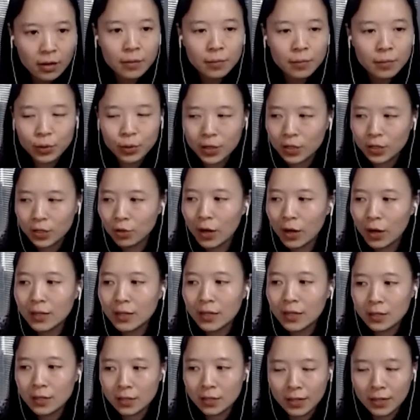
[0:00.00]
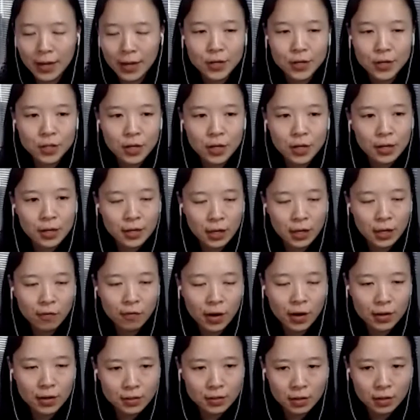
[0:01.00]
Pre-training stage give
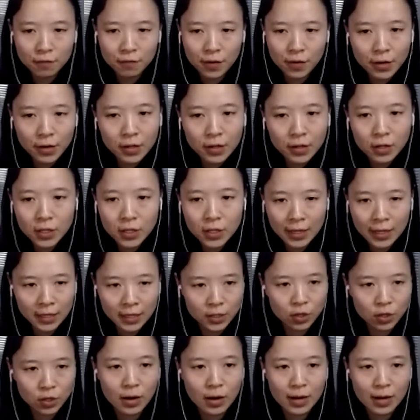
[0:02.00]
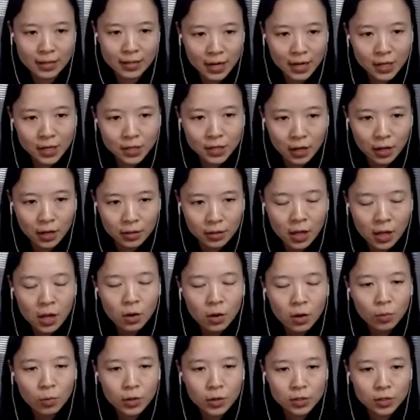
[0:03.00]
us a very good initialization,
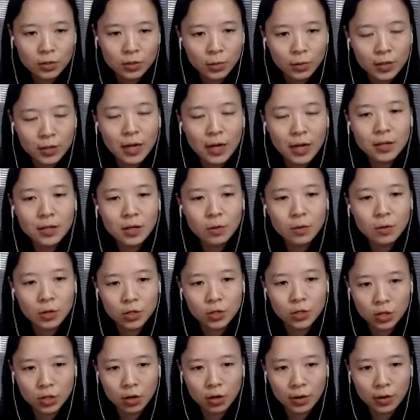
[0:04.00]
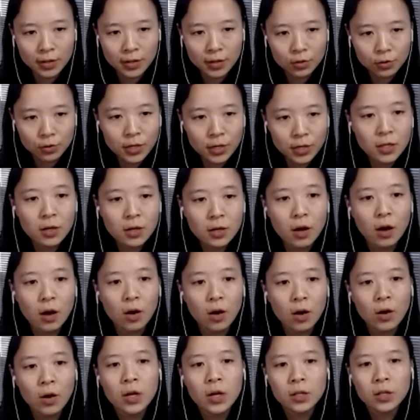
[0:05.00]
which we later will show is
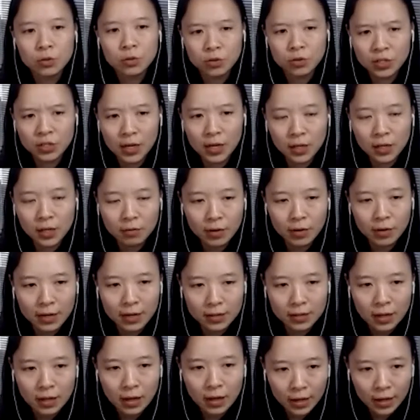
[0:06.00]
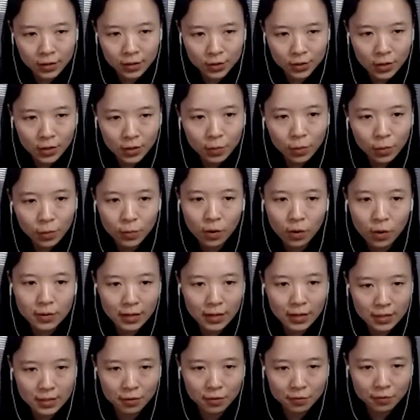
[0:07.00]
critical to generate interpretable
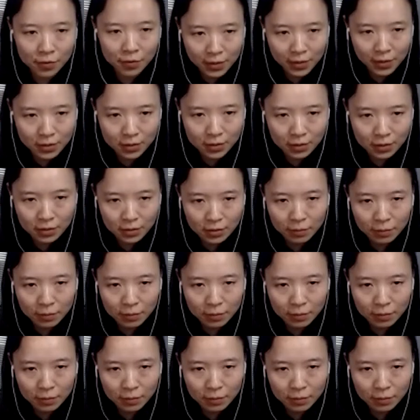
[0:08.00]
latent factors.